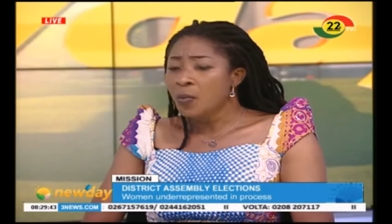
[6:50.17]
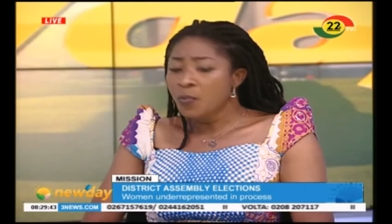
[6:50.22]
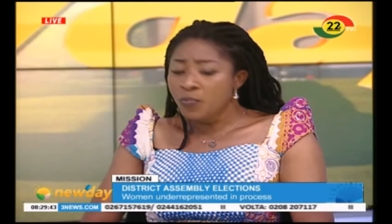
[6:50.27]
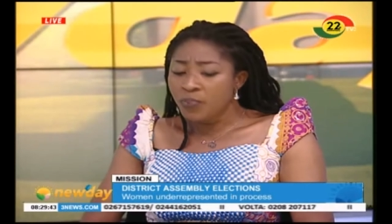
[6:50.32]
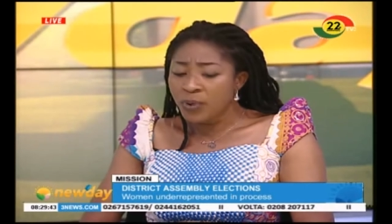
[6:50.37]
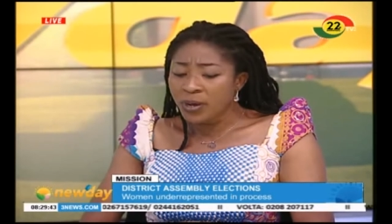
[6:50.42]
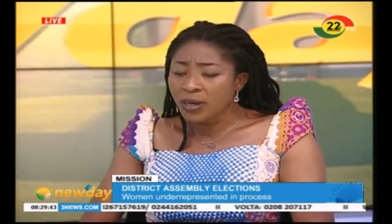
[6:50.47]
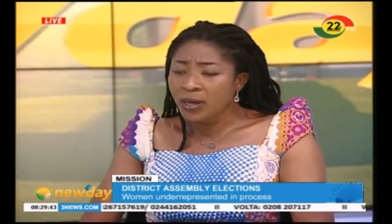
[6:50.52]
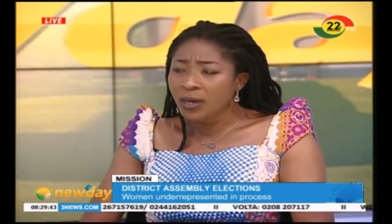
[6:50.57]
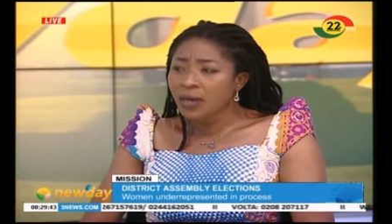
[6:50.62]

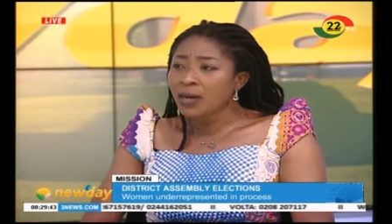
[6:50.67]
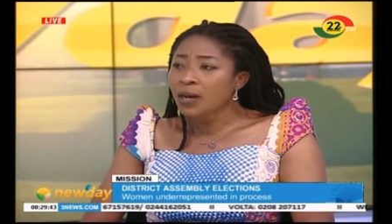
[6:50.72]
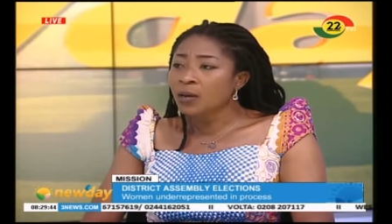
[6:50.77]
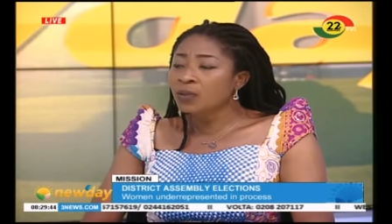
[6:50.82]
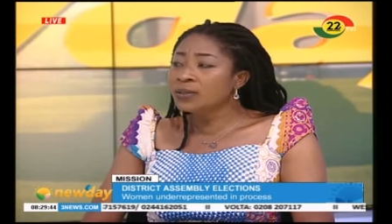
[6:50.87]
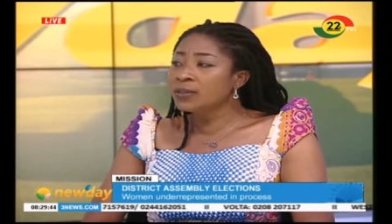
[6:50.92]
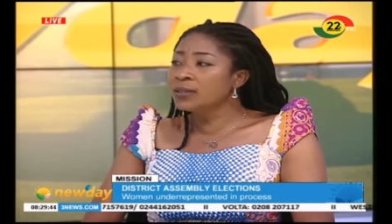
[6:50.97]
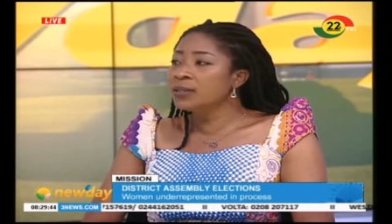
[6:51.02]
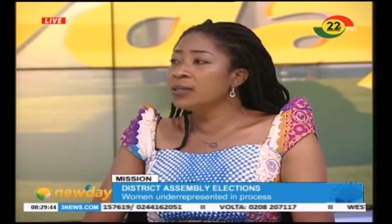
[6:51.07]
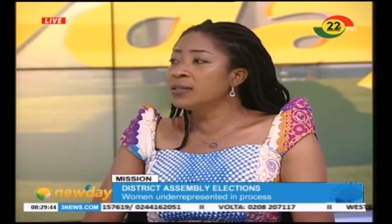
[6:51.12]
bringing
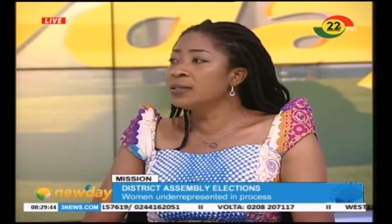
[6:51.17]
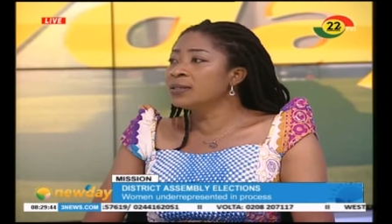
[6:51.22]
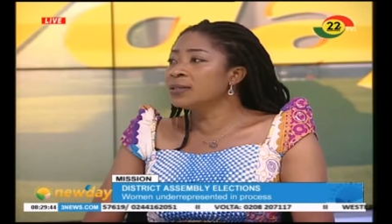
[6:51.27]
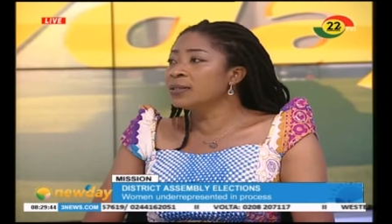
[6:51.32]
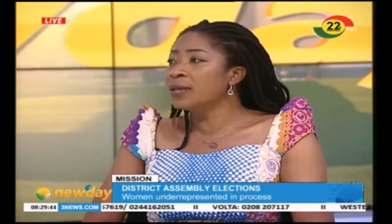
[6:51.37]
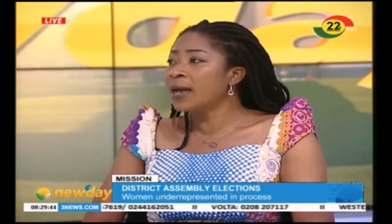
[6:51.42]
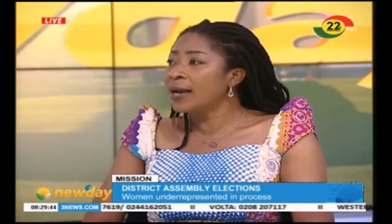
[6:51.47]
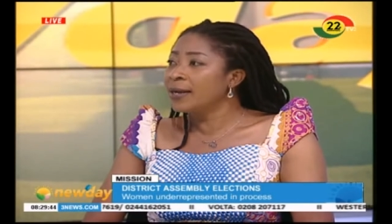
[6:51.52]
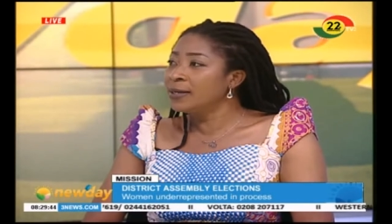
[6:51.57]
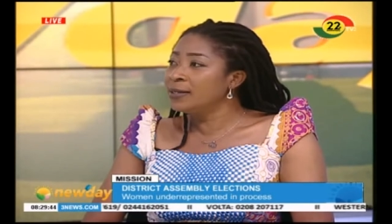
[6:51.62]
out
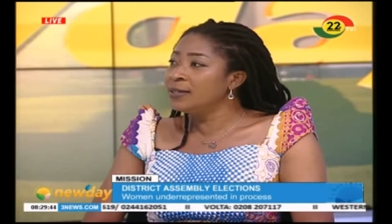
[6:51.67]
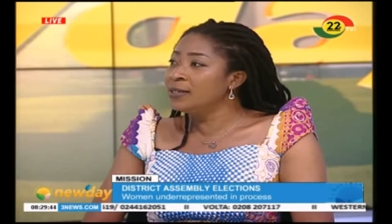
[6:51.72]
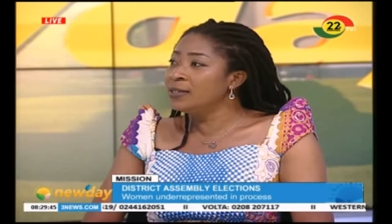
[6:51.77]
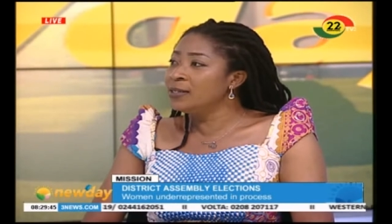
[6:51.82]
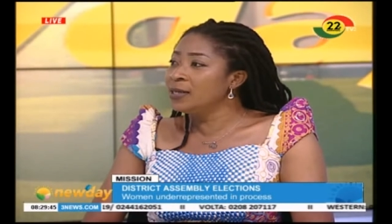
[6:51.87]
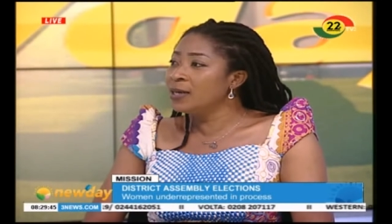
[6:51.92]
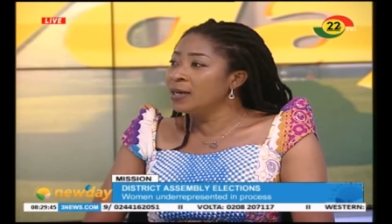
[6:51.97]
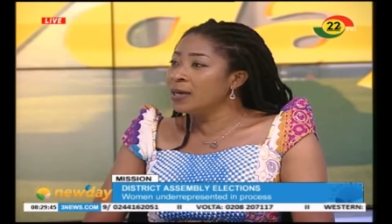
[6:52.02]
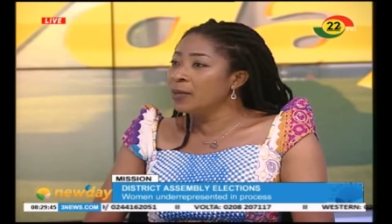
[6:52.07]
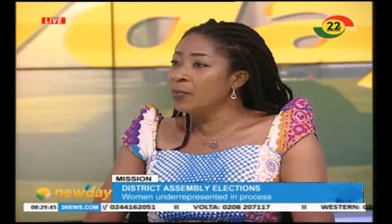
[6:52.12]
this
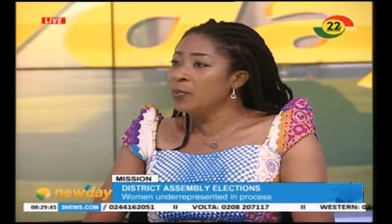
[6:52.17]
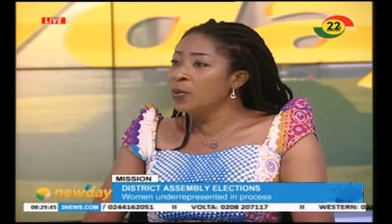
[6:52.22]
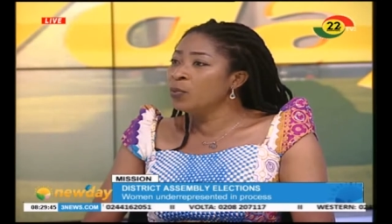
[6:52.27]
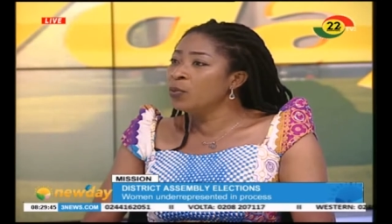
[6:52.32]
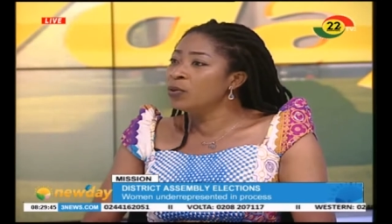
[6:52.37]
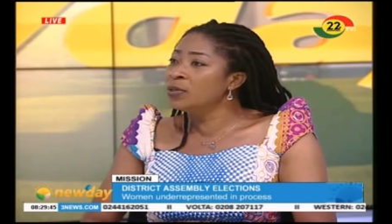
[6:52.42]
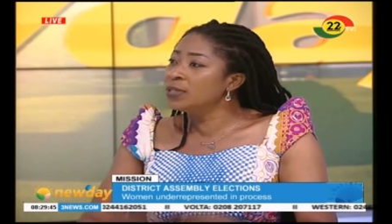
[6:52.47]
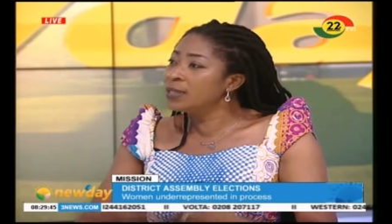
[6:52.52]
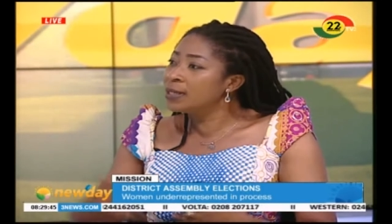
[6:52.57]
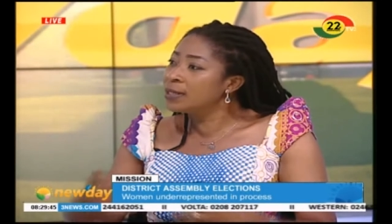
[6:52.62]
idea,
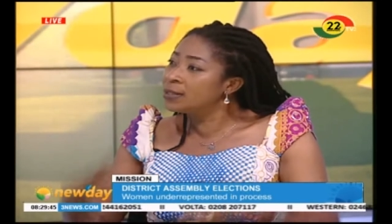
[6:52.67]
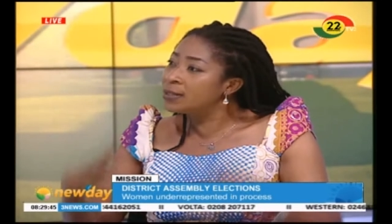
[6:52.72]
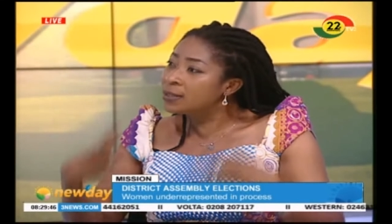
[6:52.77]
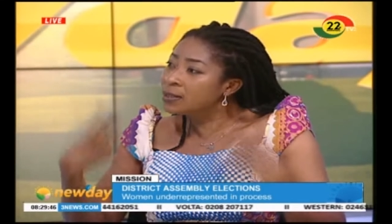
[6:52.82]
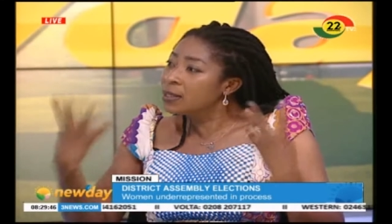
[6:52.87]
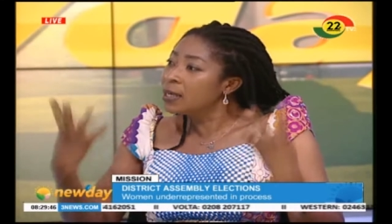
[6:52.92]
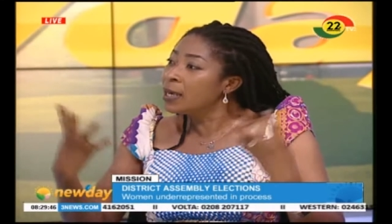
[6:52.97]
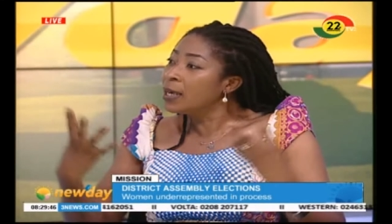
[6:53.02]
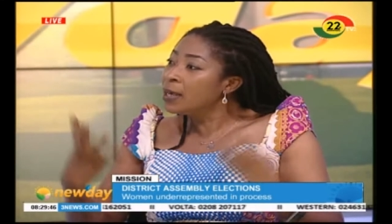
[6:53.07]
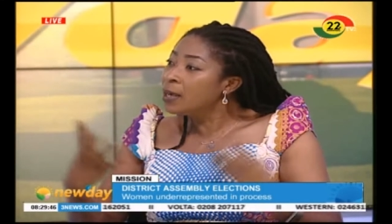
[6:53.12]
people
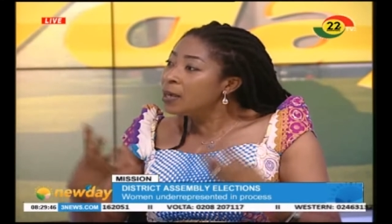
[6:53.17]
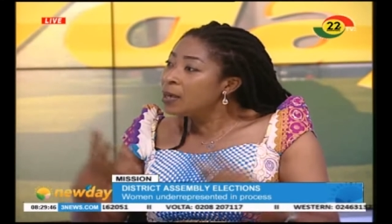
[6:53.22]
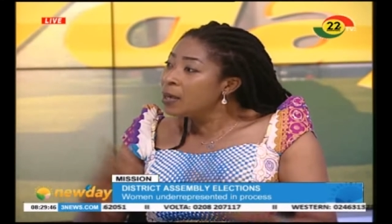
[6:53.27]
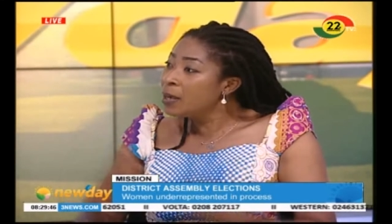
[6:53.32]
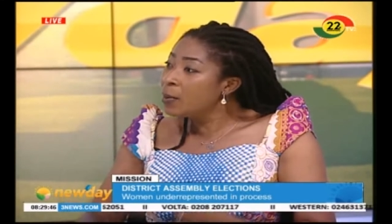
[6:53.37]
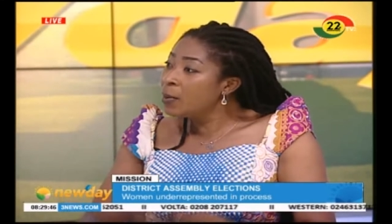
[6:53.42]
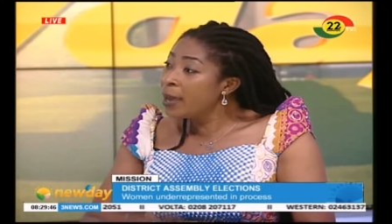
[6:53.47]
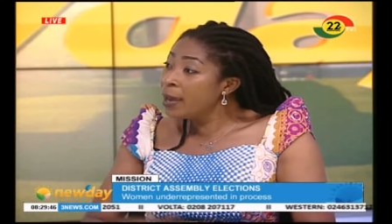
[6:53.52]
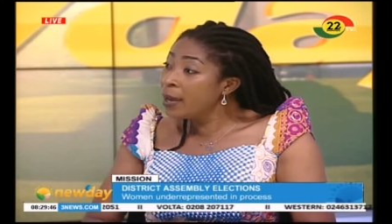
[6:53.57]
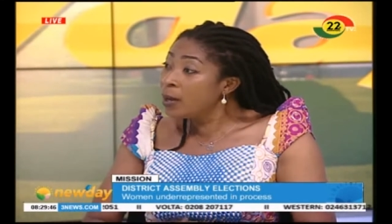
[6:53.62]
just
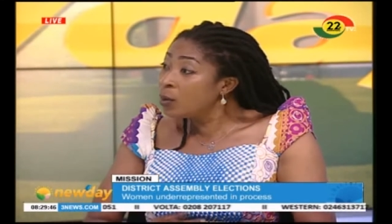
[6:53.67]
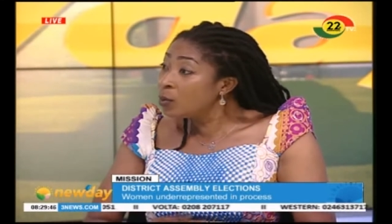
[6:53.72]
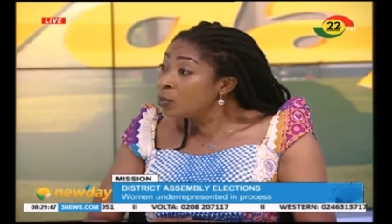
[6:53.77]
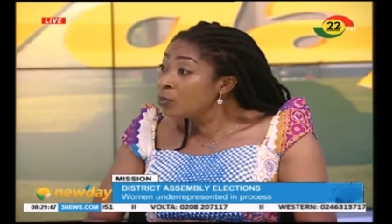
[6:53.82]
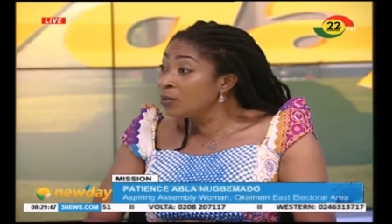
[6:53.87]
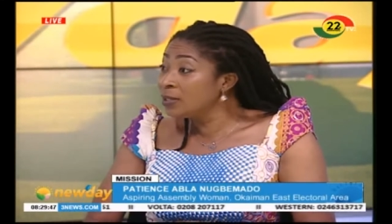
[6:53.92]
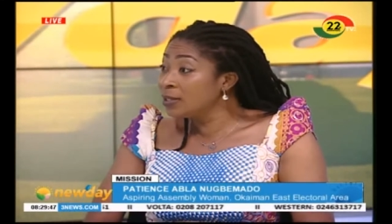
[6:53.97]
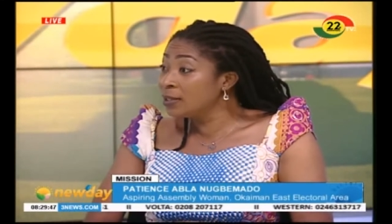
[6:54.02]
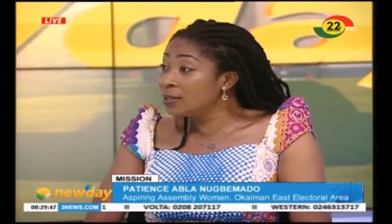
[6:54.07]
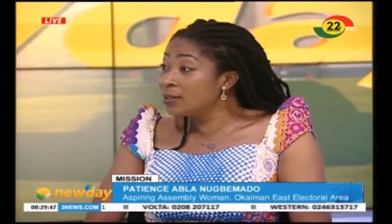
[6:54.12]

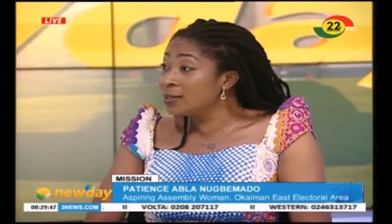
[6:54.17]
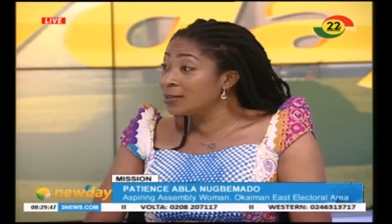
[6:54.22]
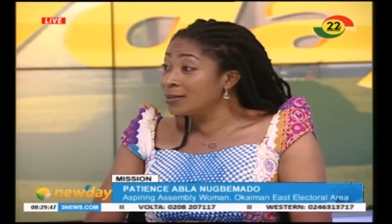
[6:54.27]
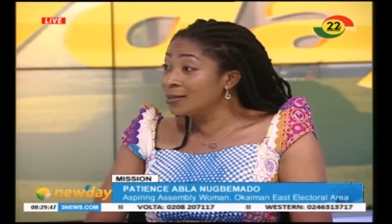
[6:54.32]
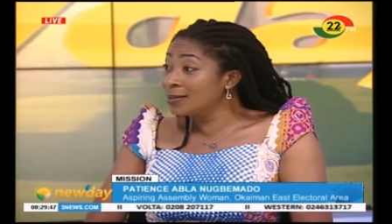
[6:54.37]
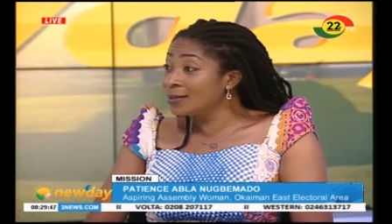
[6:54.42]
hailed it.